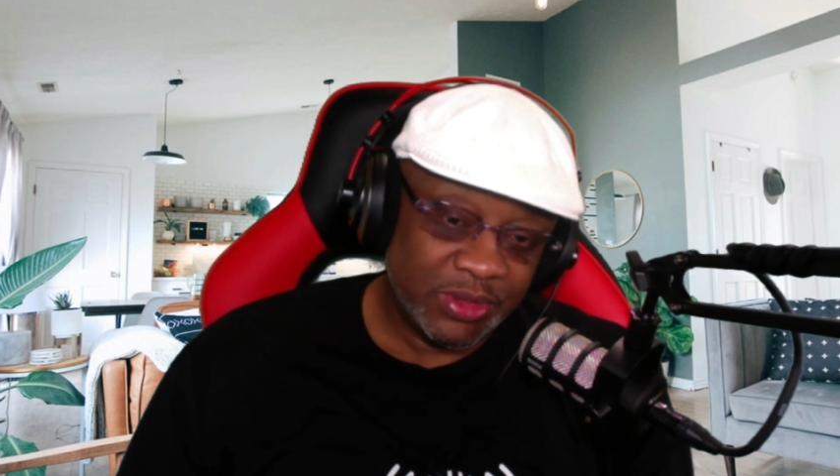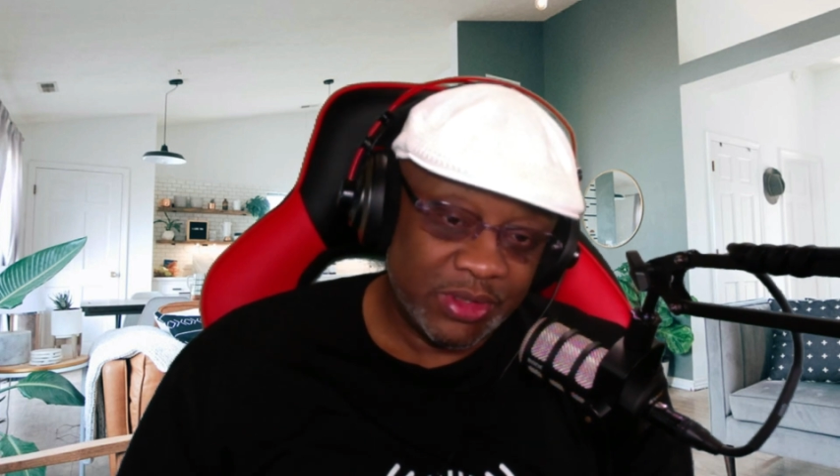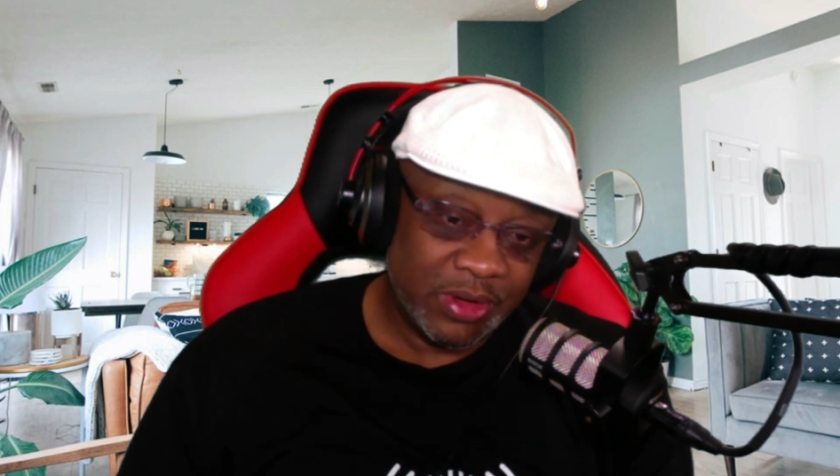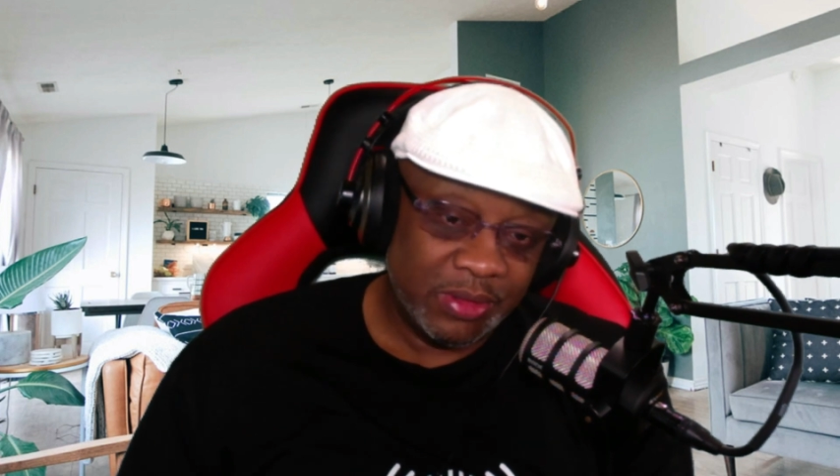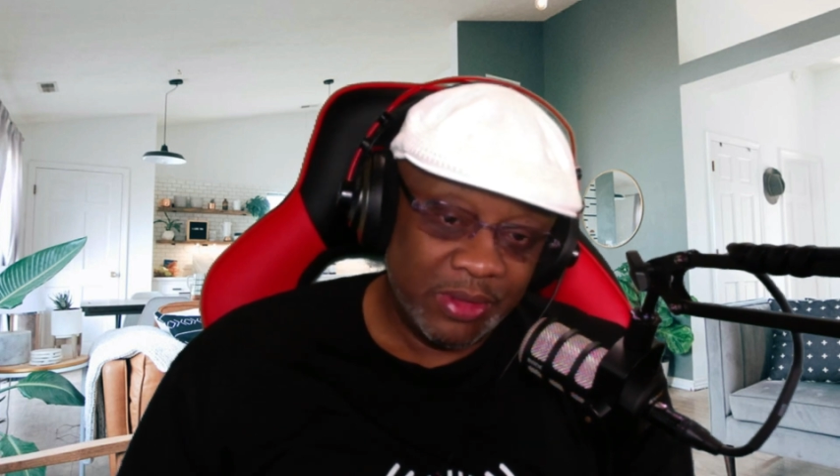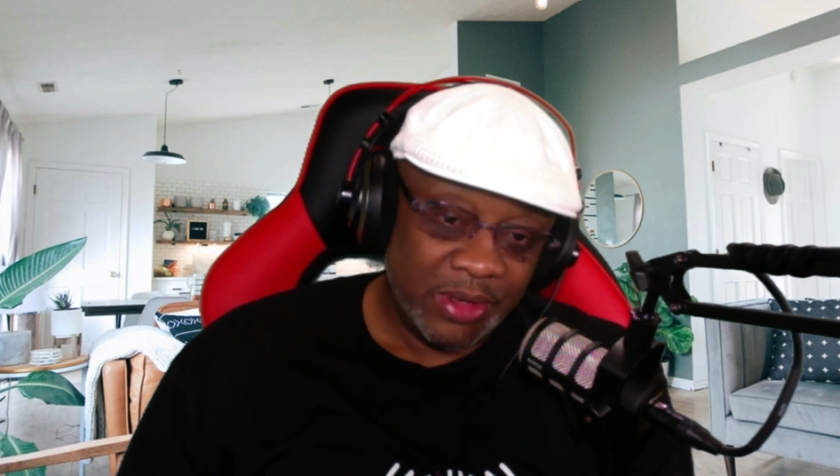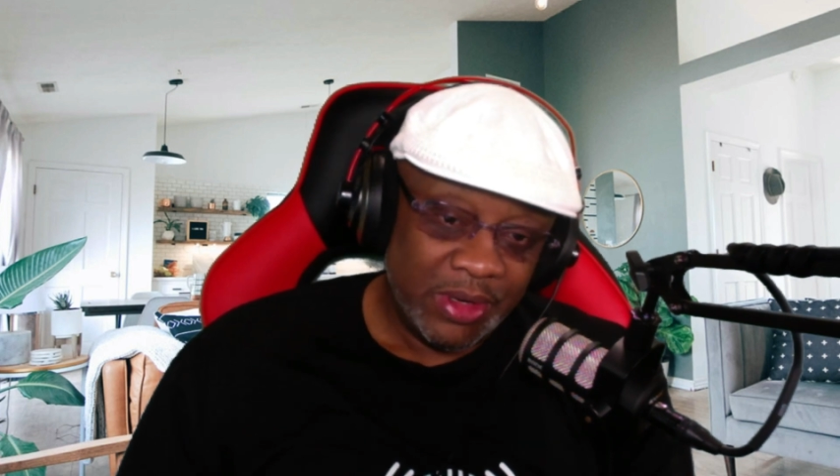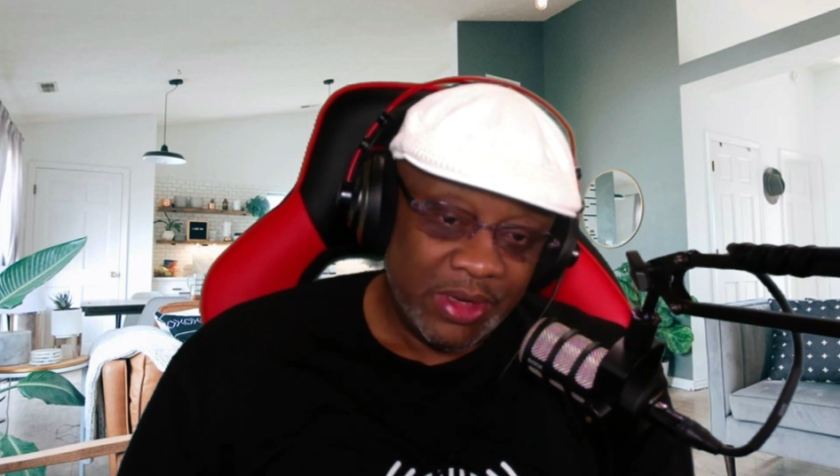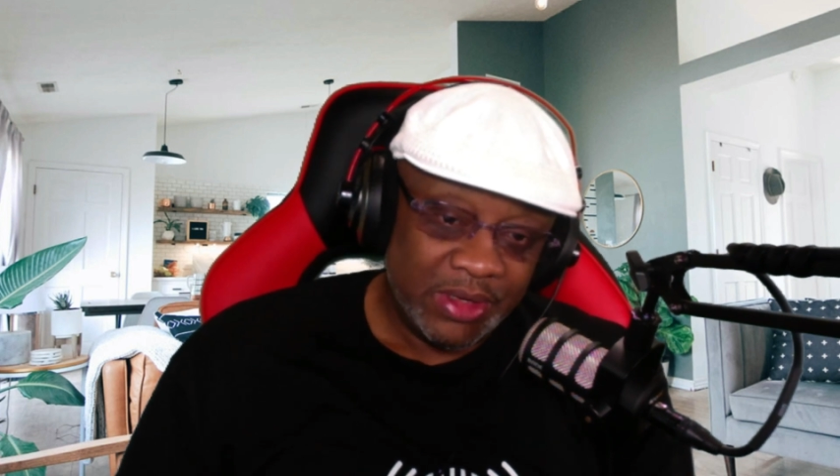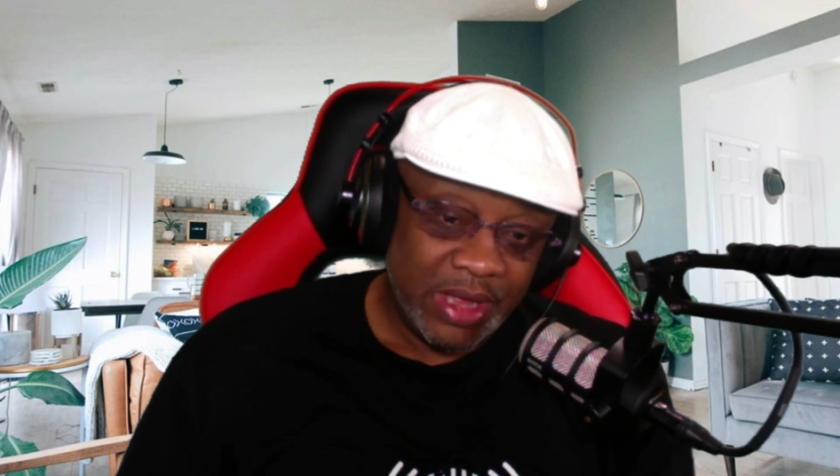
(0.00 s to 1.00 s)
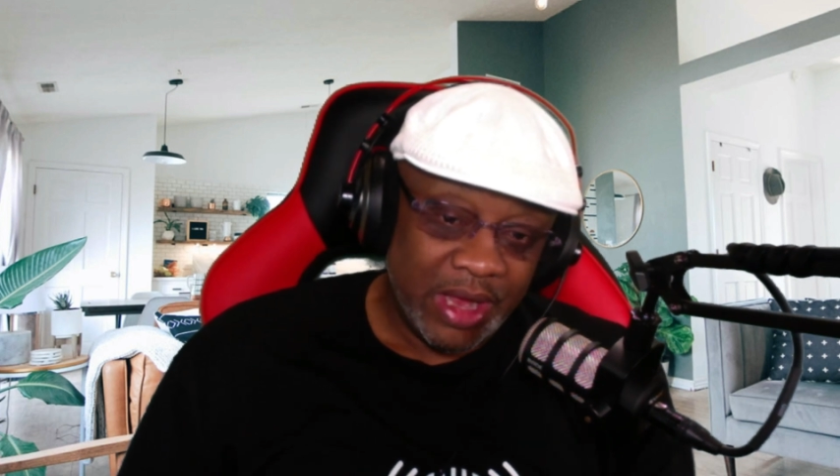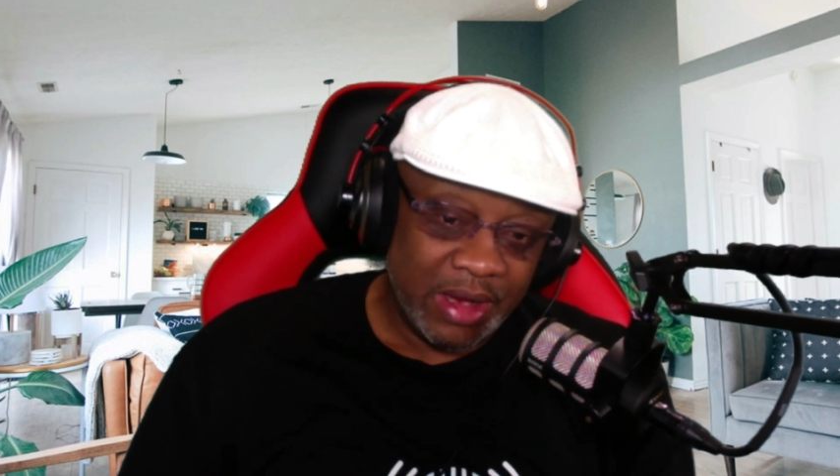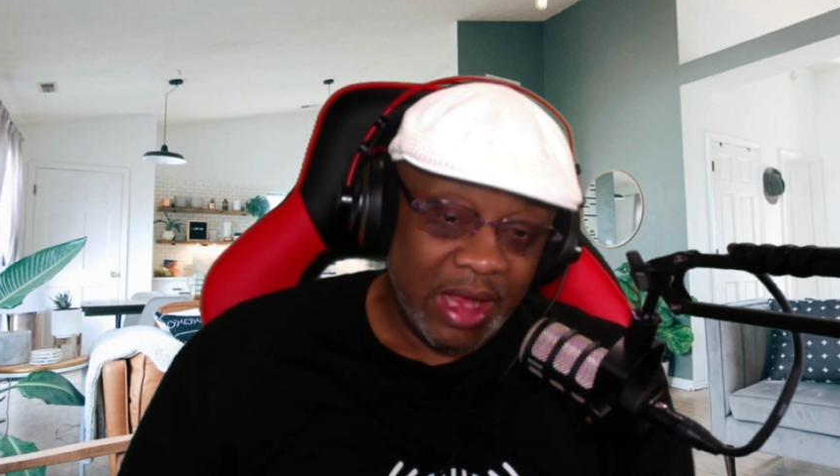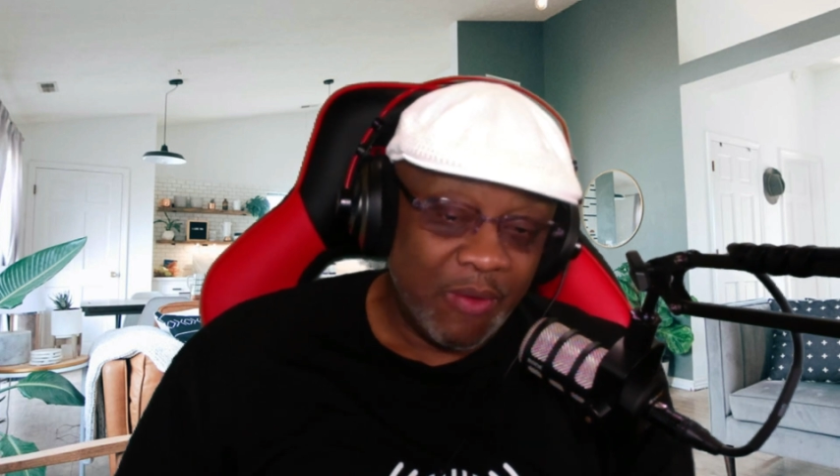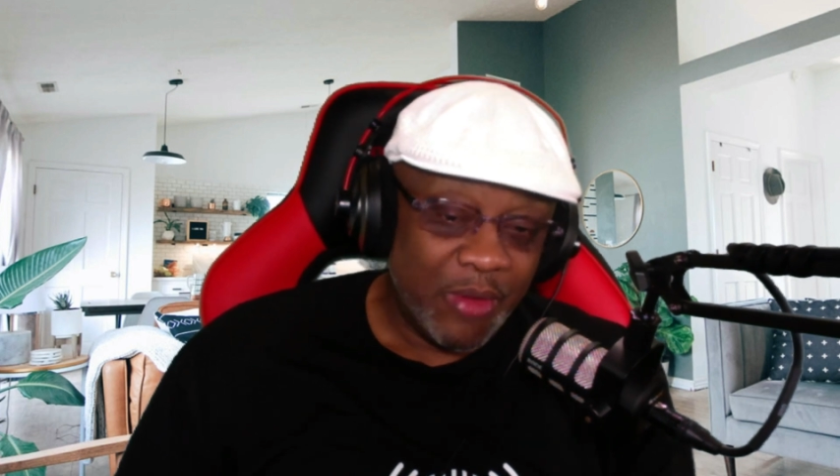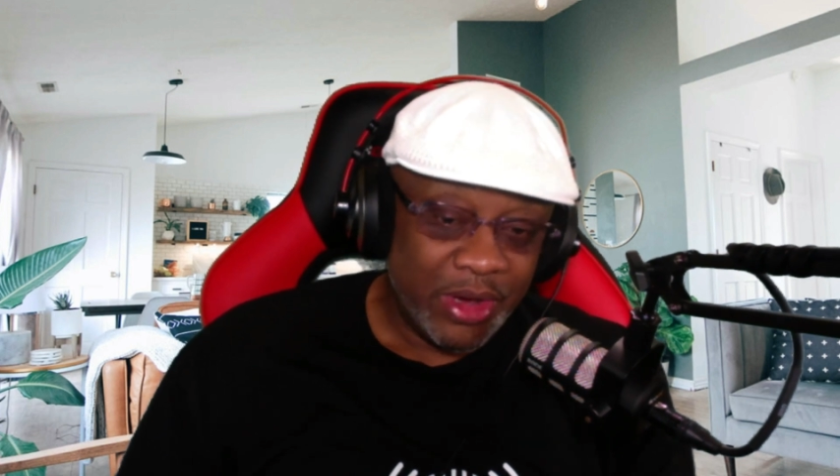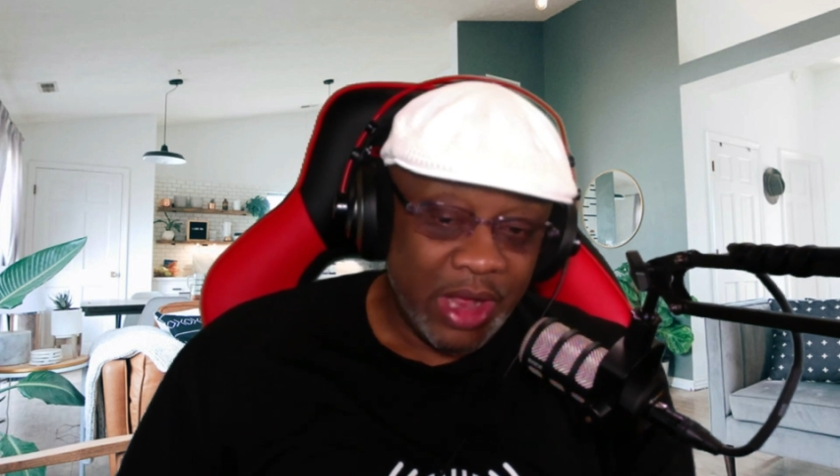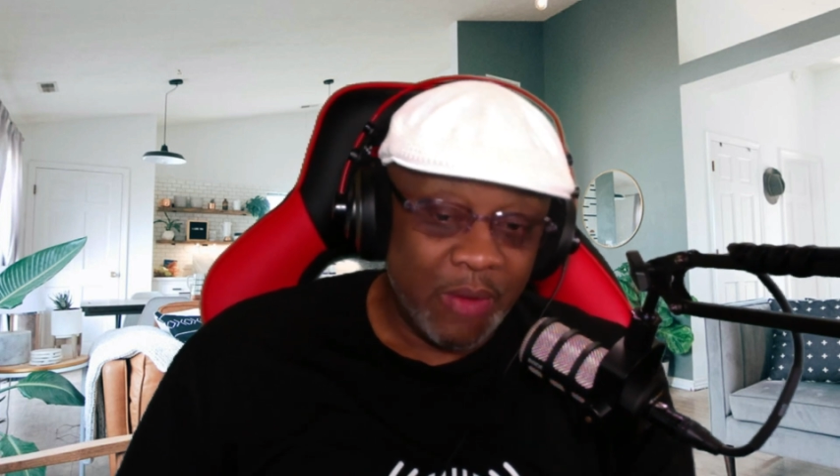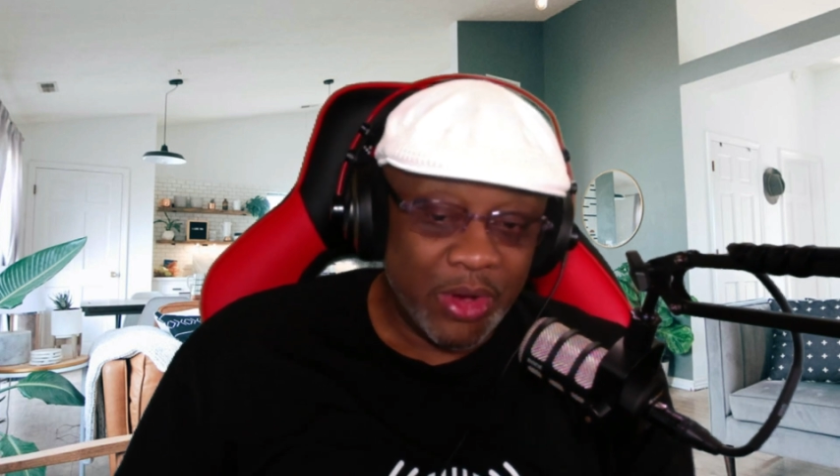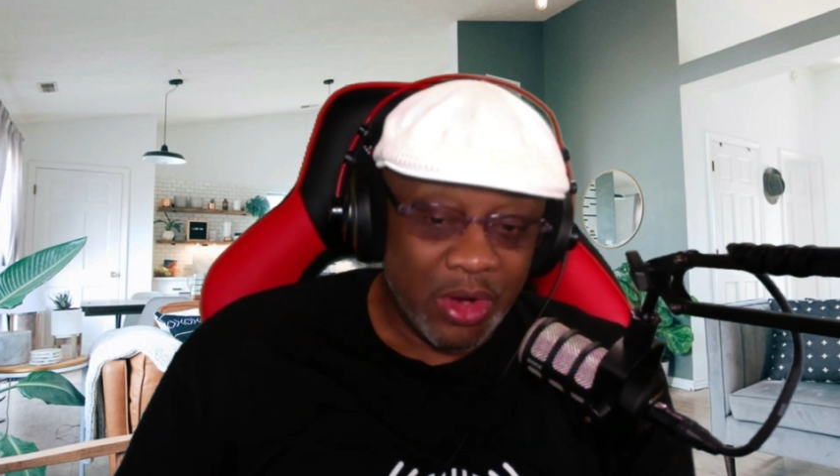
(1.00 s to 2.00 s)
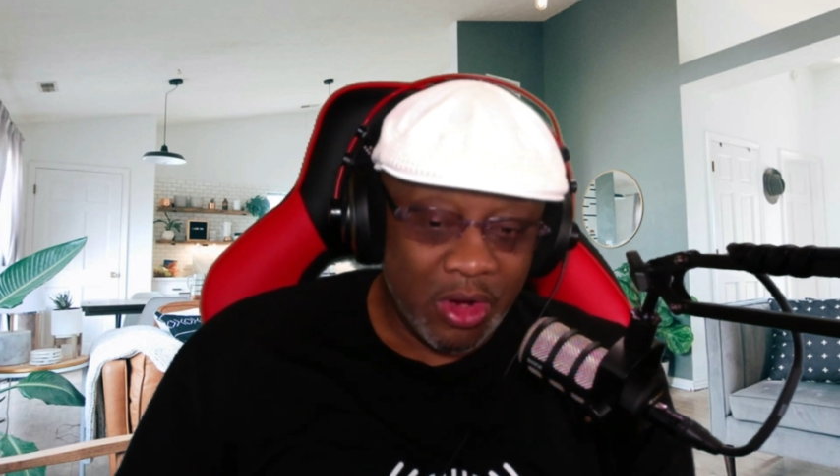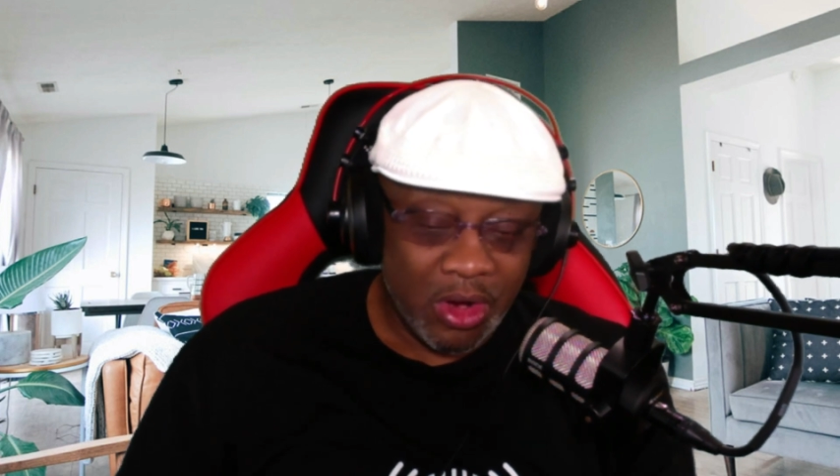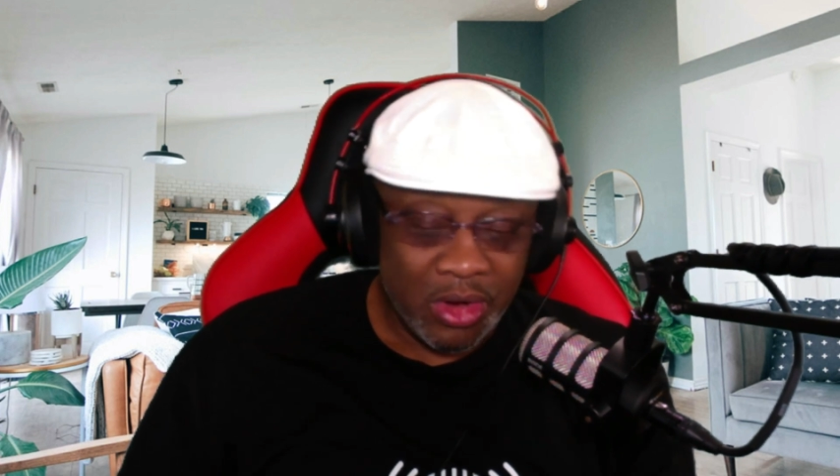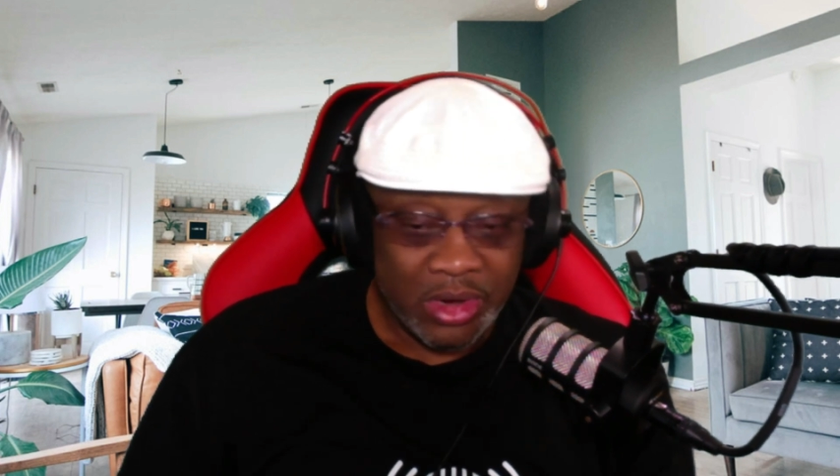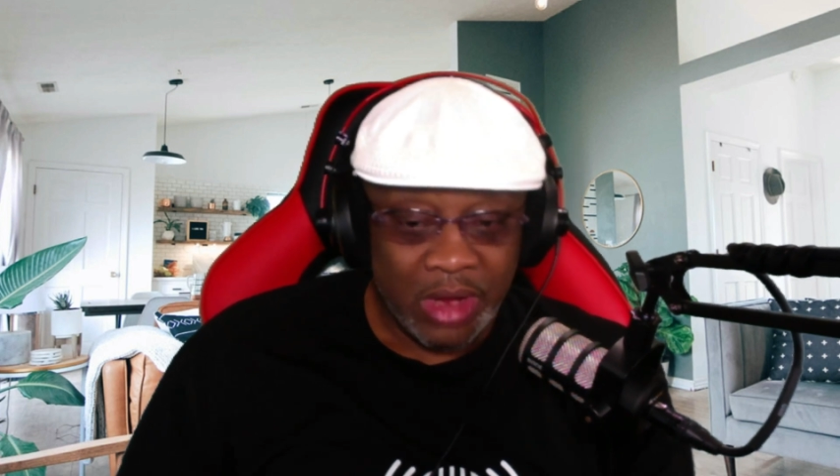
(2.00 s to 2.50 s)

So, yeah, I went hard.